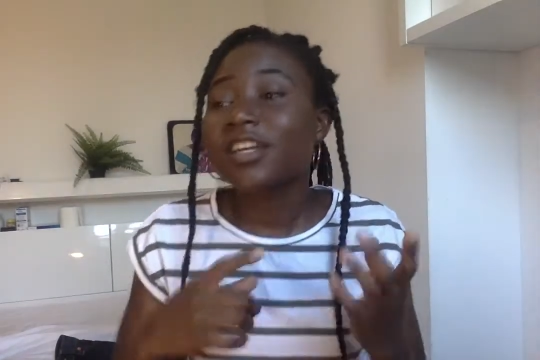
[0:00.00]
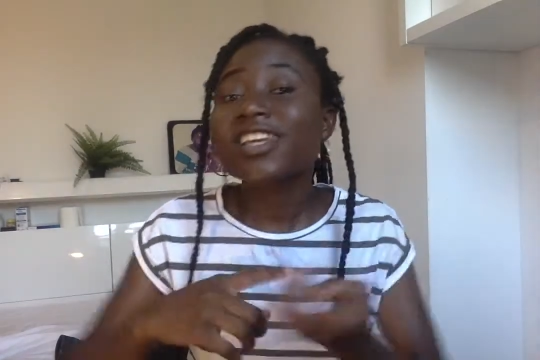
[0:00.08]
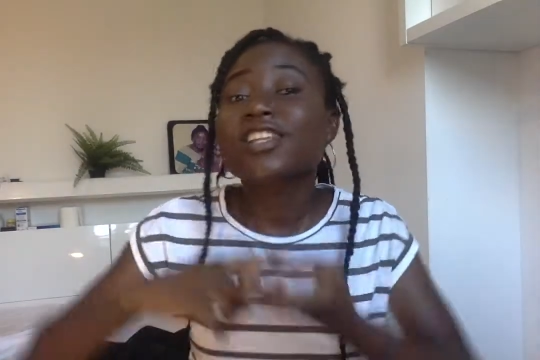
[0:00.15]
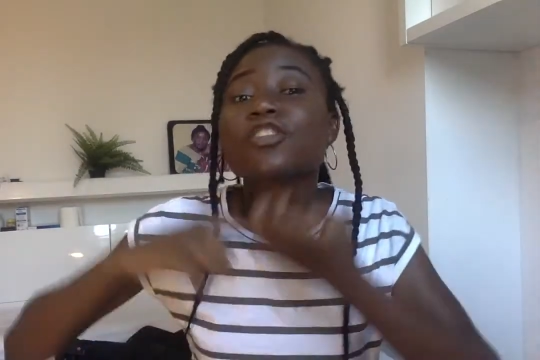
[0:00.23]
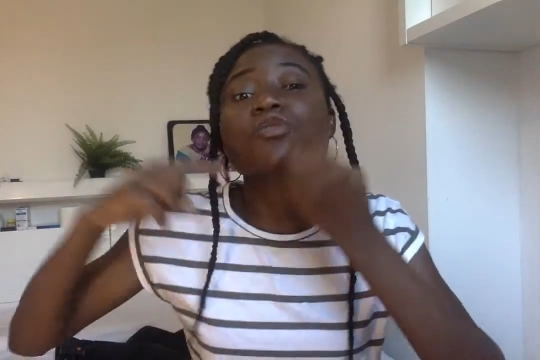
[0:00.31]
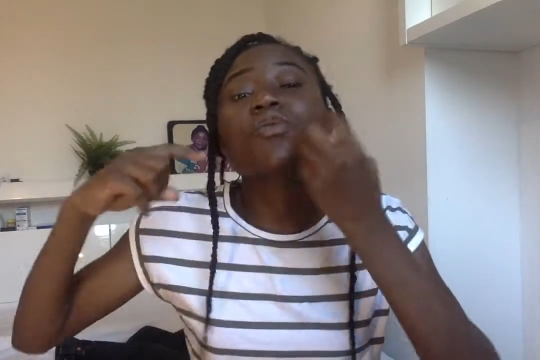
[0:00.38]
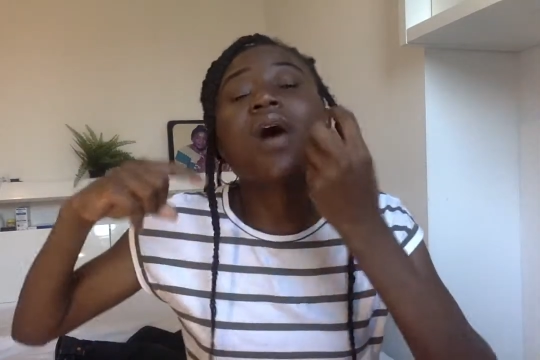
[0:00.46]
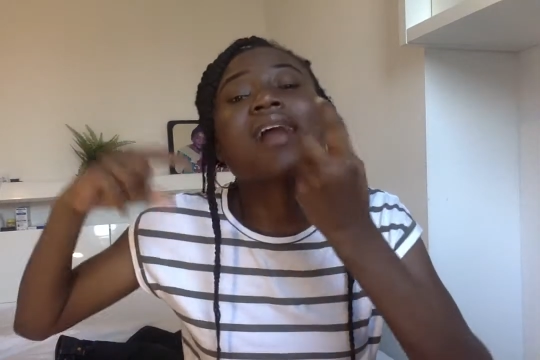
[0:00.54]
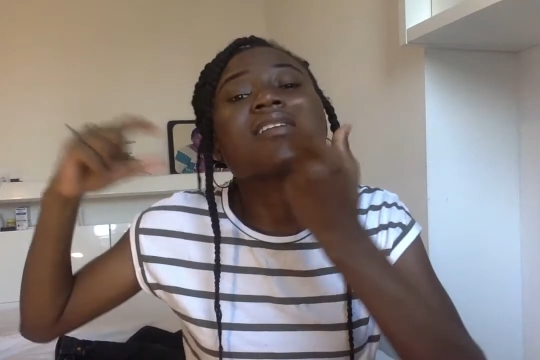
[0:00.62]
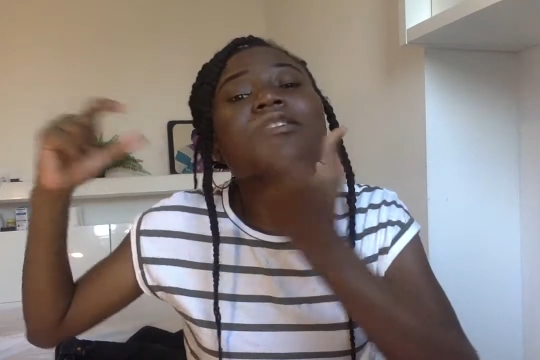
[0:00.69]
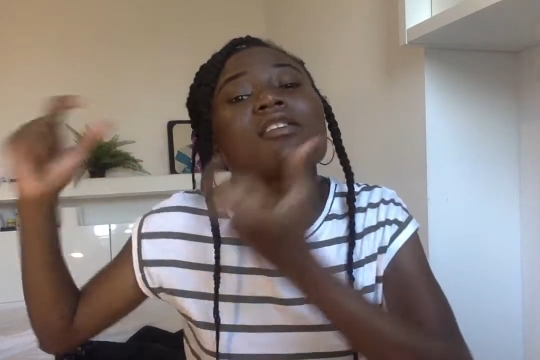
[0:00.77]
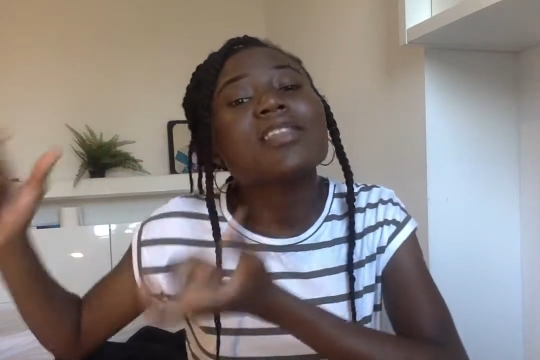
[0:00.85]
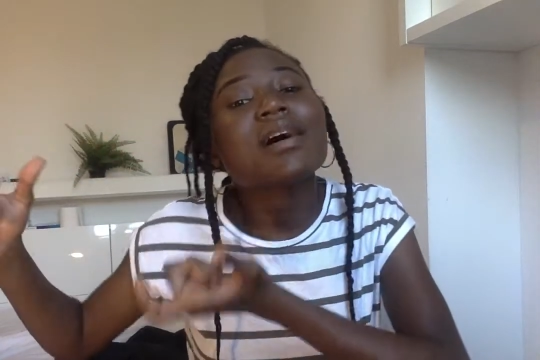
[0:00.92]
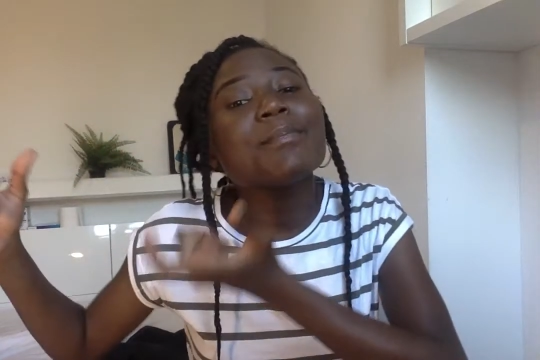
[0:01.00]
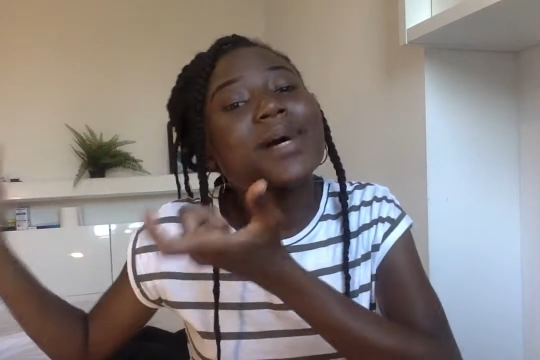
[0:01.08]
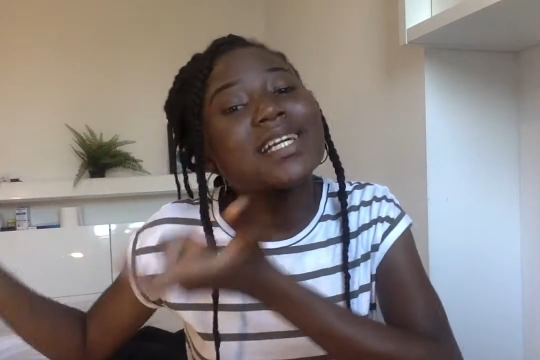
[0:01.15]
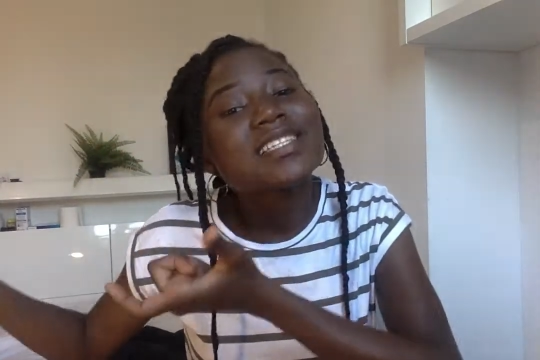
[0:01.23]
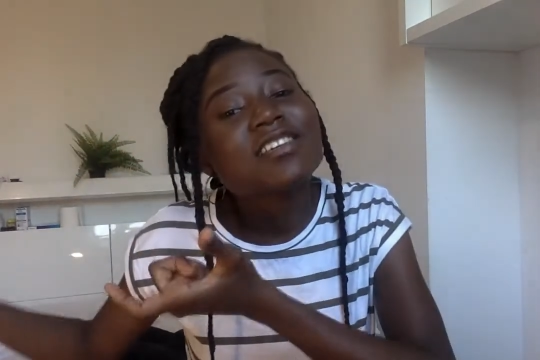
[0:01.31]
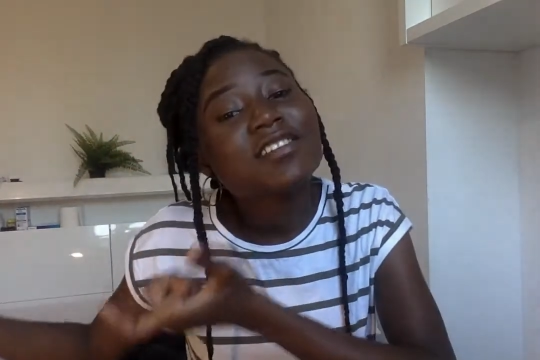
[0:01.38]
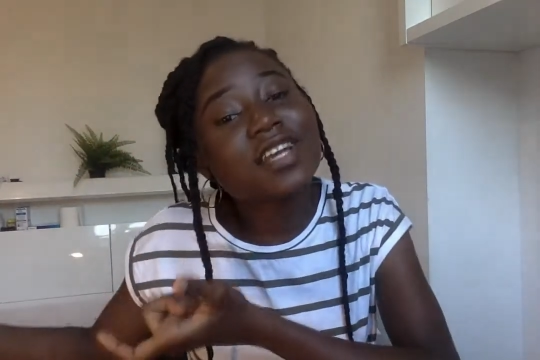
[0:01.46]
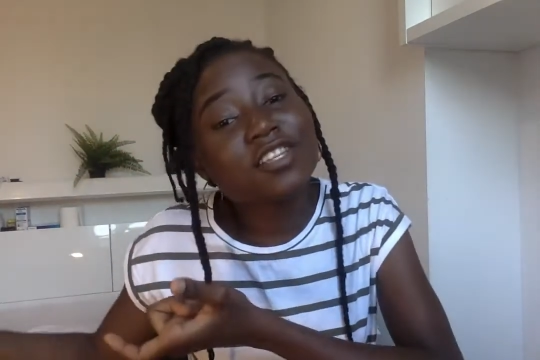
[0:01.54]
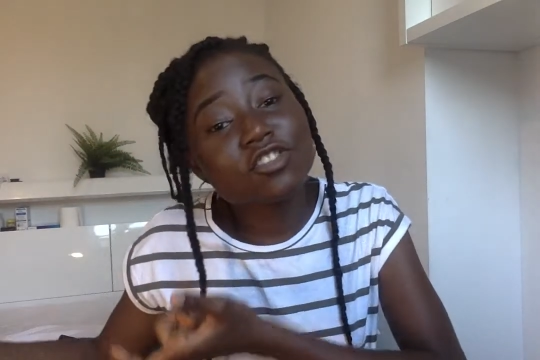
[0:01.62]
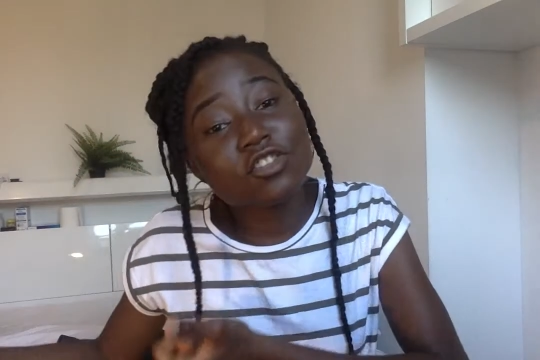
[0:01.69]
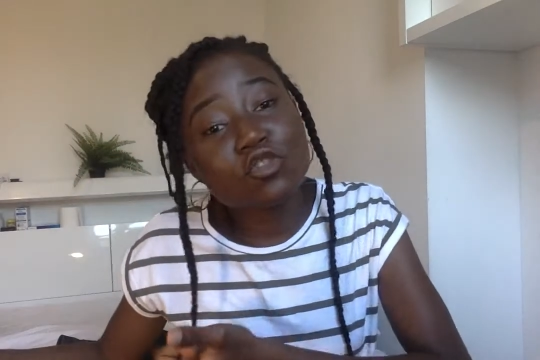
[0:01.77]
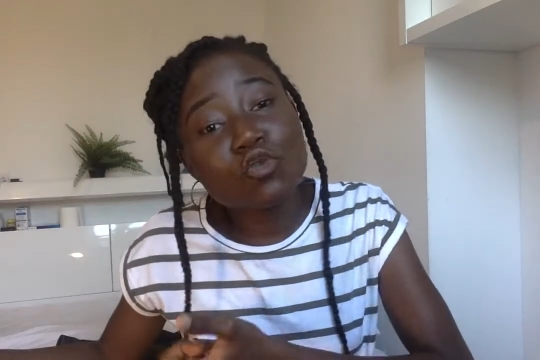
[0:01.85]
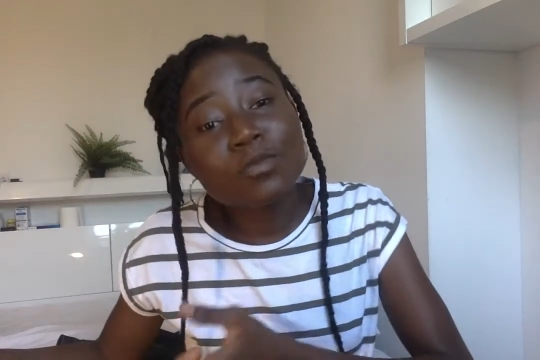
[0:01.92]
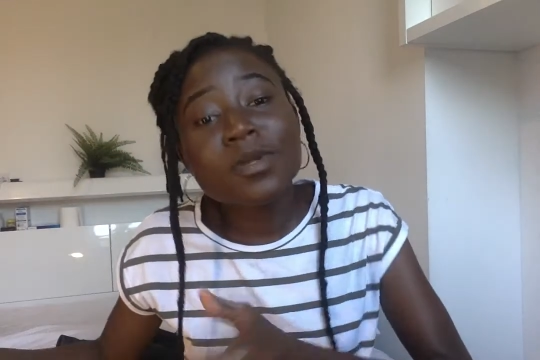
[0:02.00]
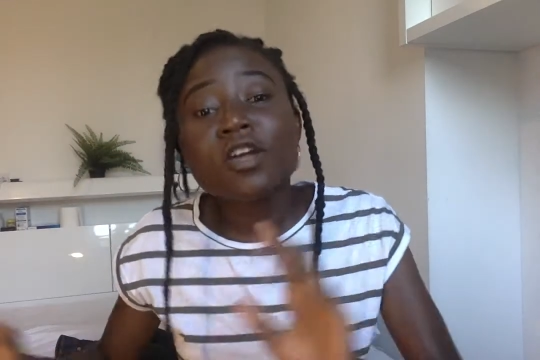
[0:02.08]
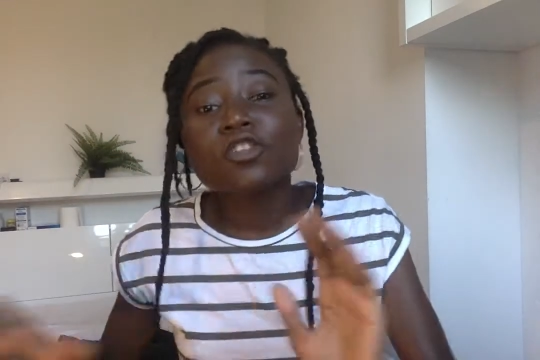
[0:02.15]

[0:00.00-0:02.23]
into another bacteria's genome.